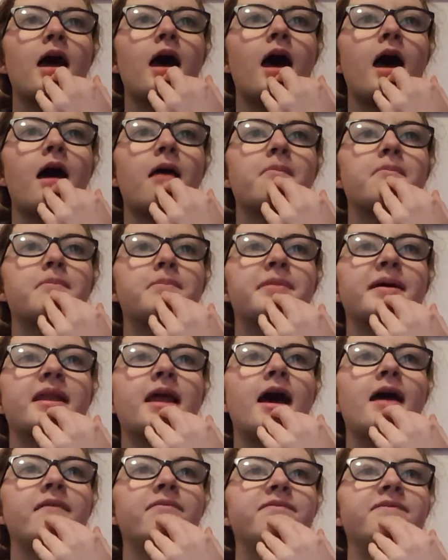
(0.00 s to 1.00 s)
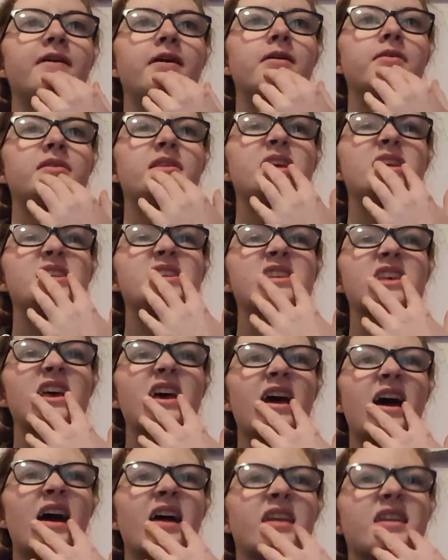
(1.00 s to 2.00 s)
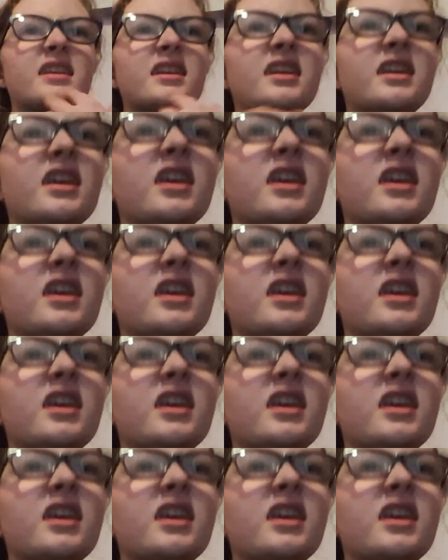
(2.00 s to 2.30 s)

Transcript: Um, but I found this at